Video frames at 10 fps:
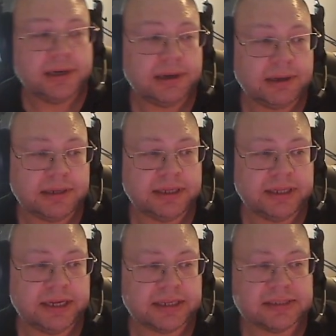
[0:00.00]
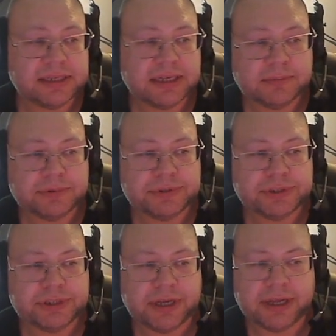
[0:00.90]
and need the exact
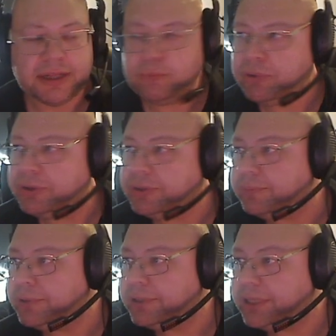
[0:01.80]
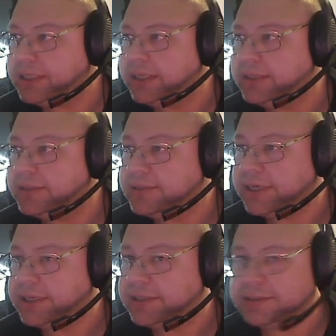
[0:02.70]
position at the bottom that it
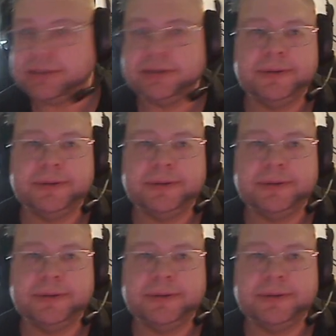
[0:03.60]
intersects.